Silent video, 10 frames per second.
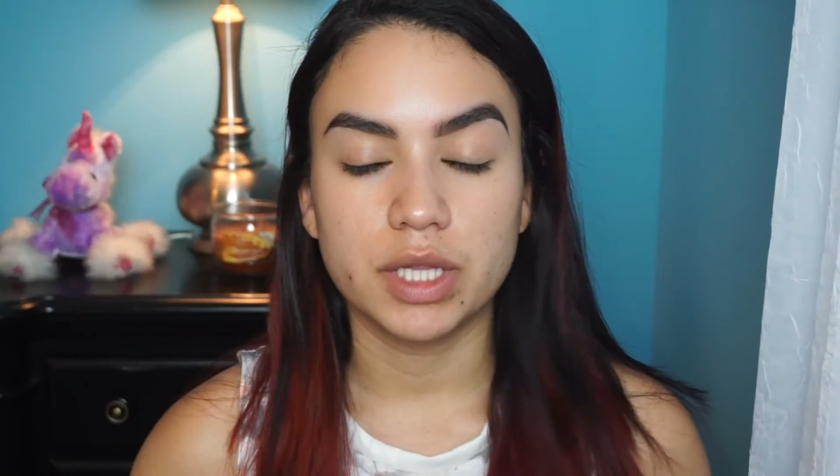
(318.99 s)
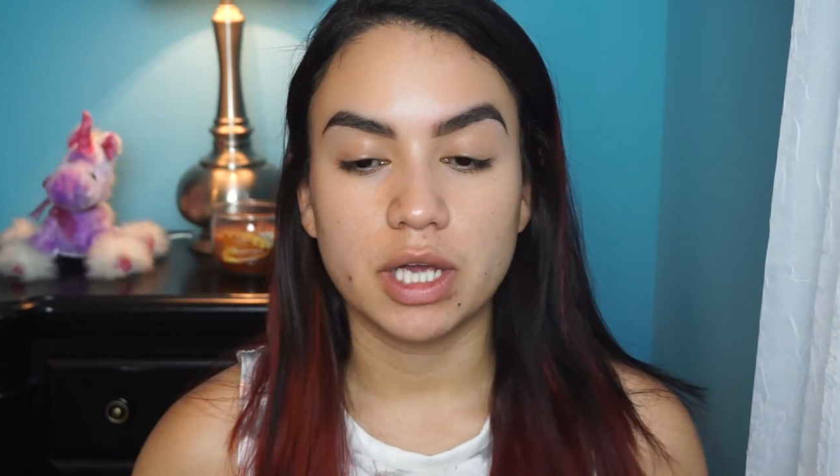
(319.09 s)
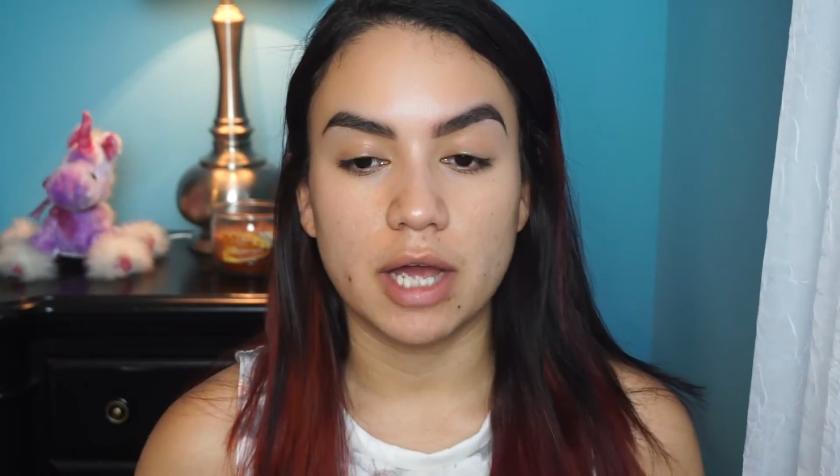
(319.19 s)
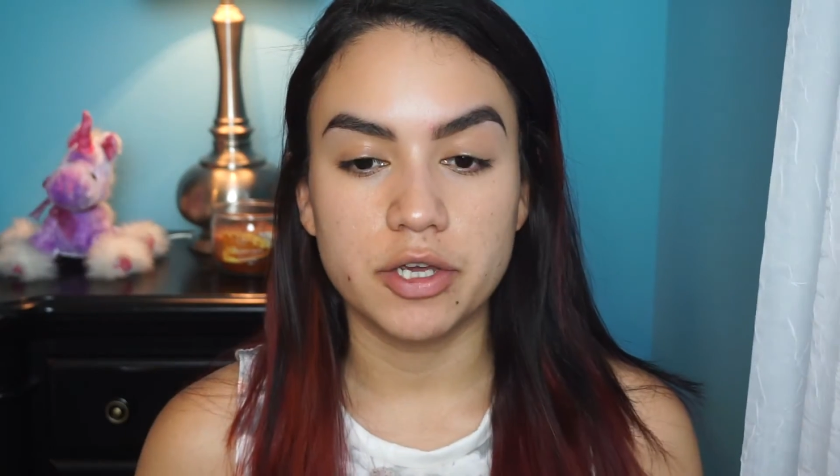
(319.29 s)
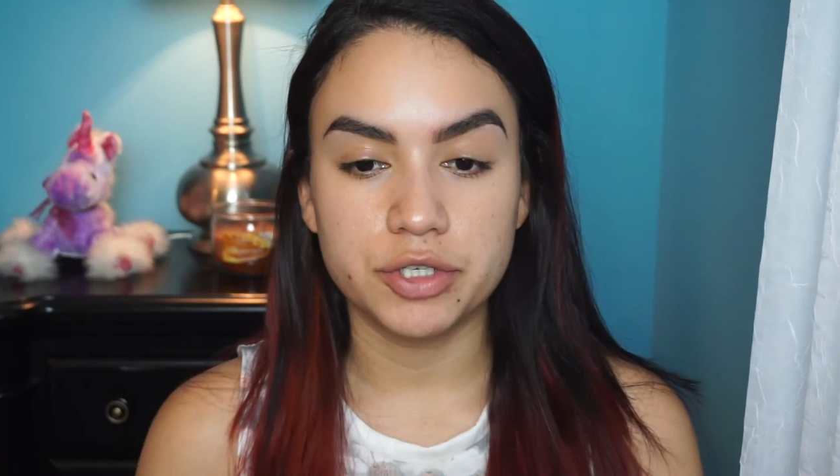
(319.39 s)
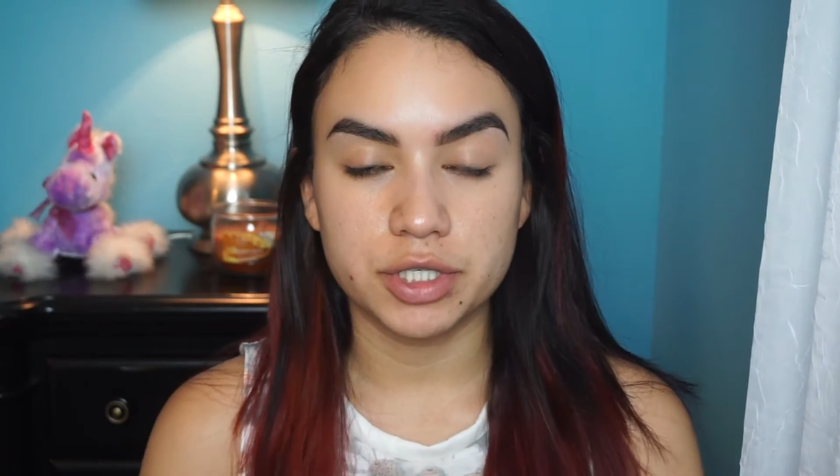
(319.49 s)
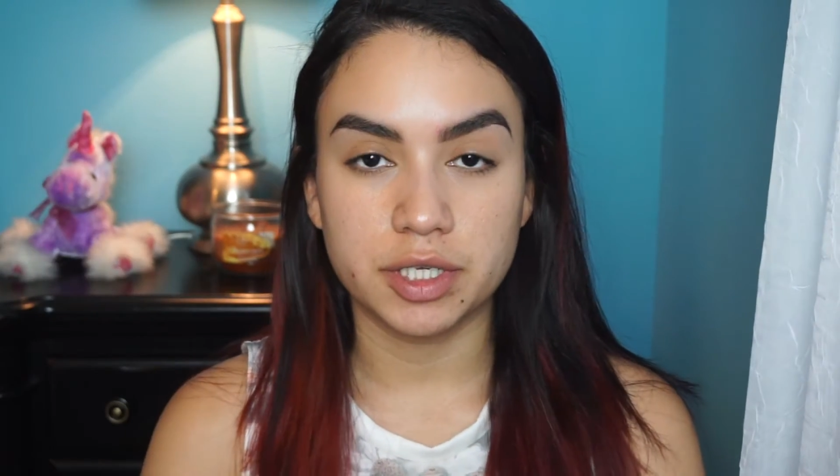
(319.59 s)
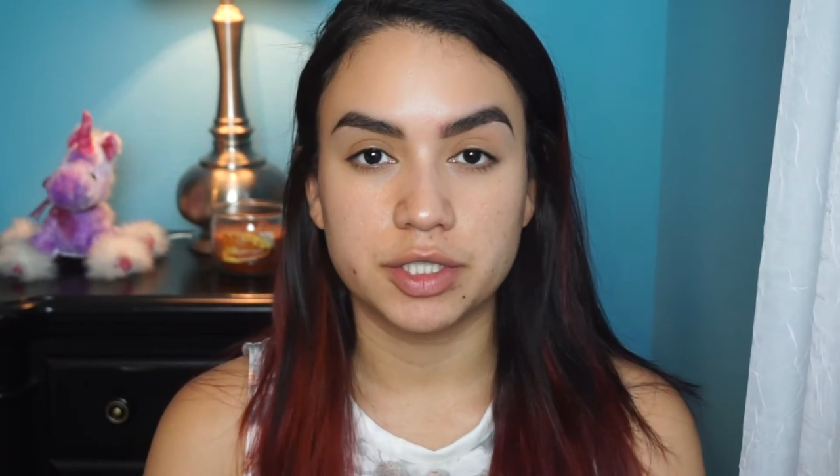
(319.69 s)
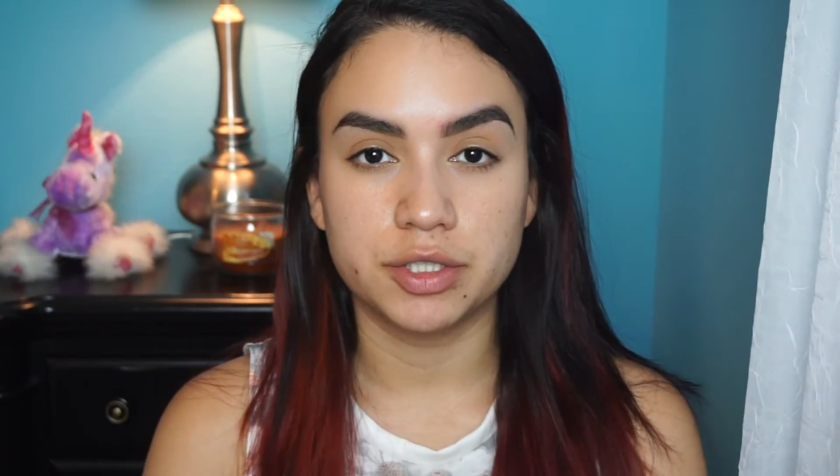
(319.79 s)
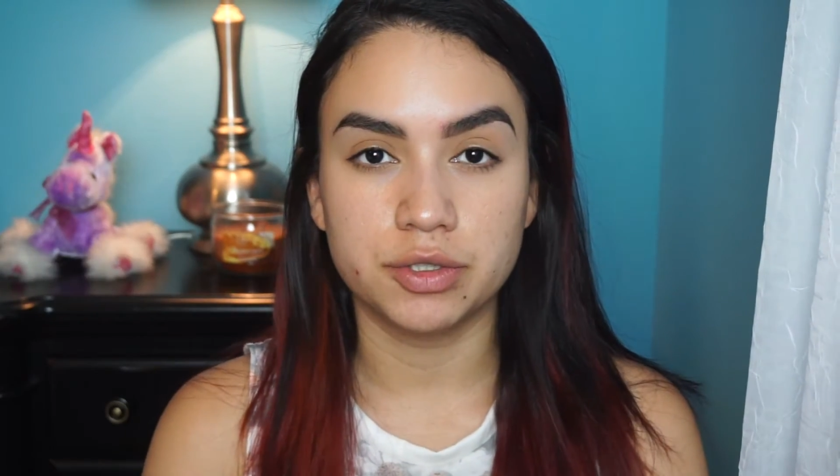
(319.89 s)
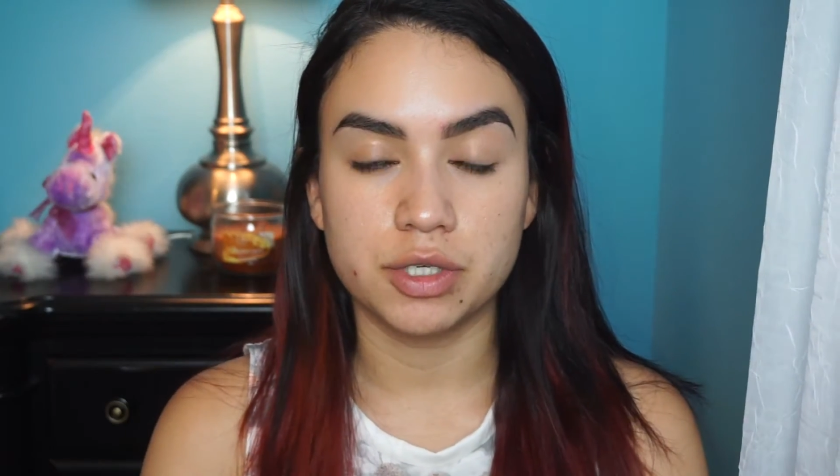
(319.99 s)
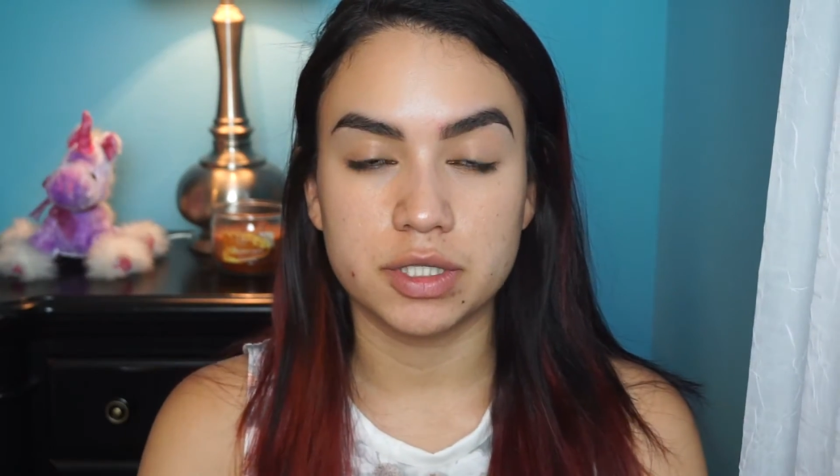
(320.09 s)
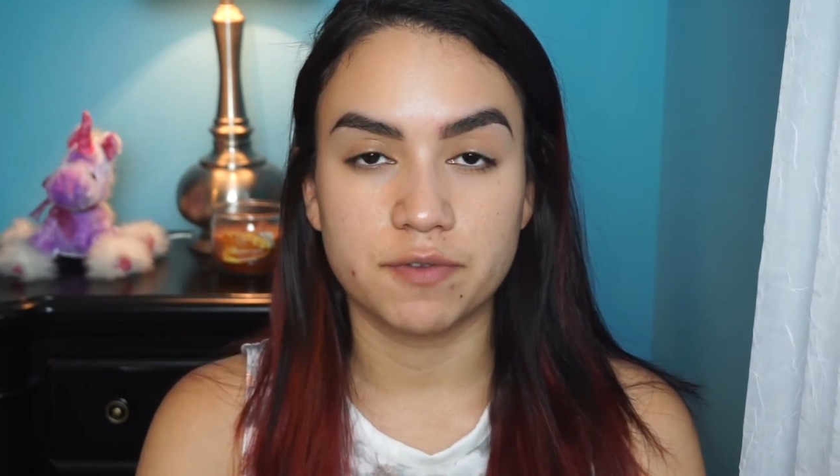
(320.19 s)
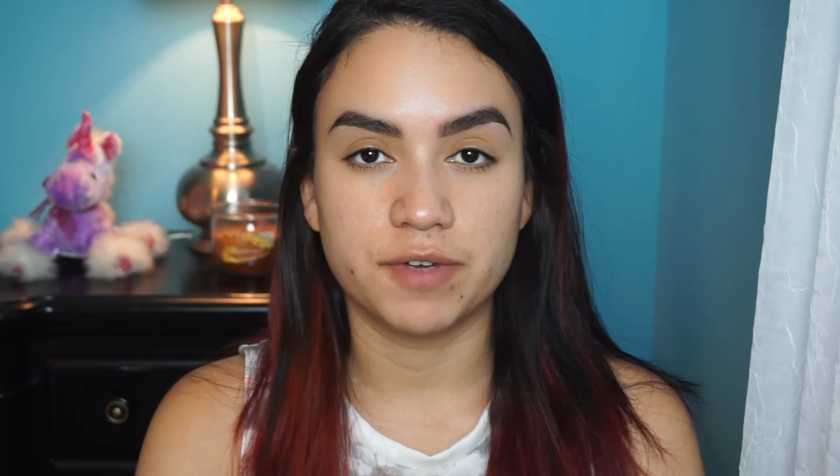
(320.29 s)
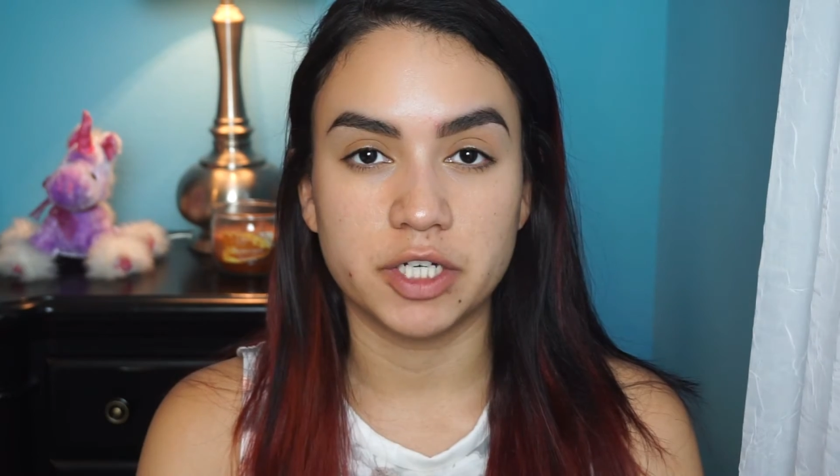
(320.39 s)
thing I usually like to do
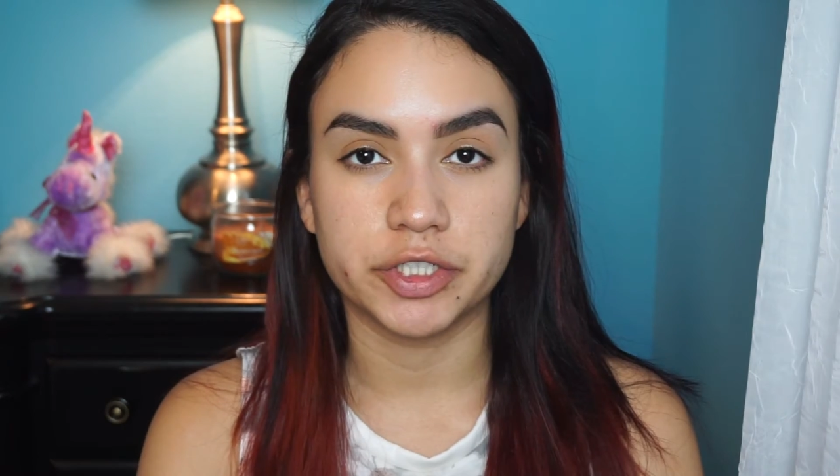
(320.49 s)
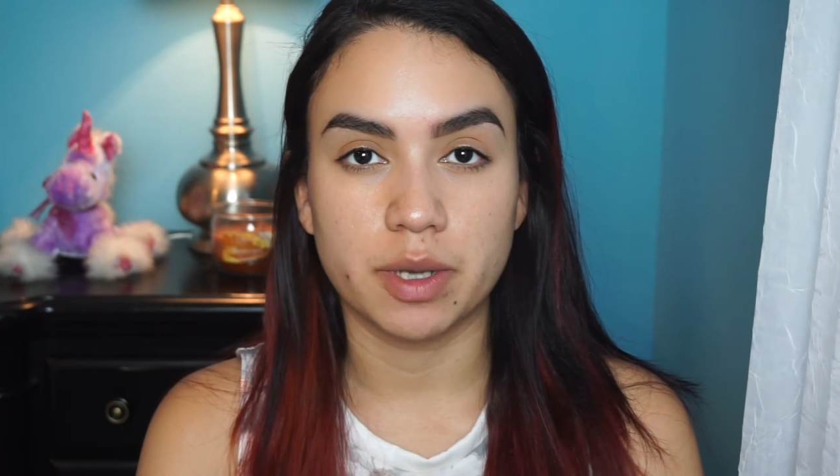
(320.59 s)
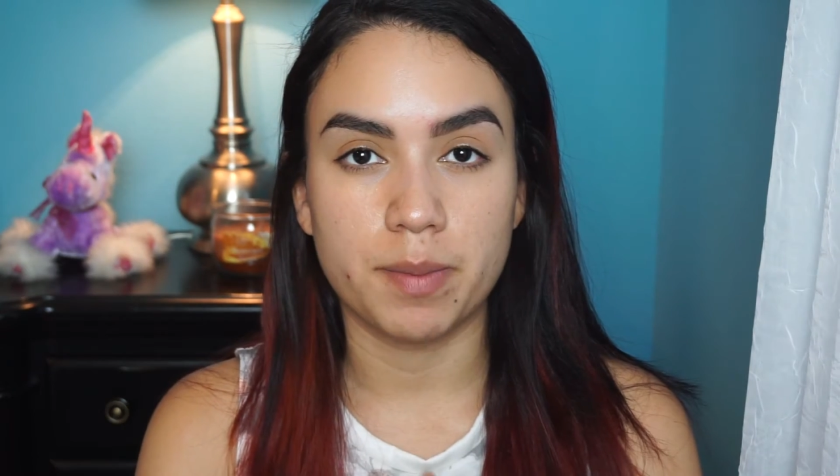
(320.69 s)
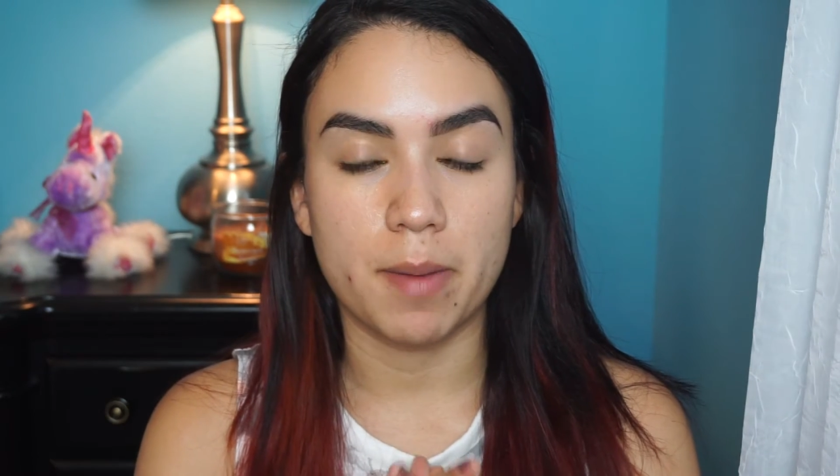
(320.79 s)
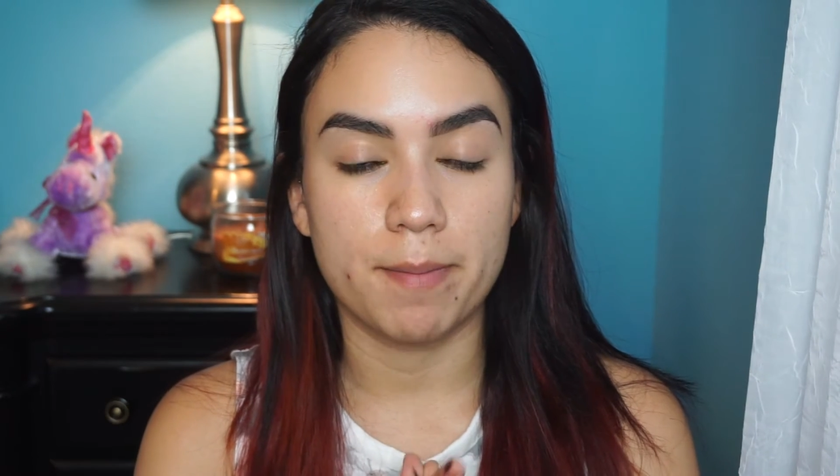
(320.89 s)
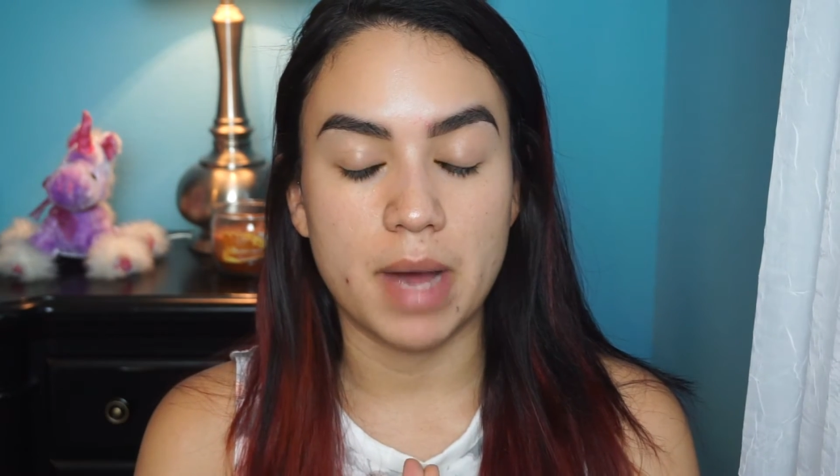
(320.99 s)
just to finish up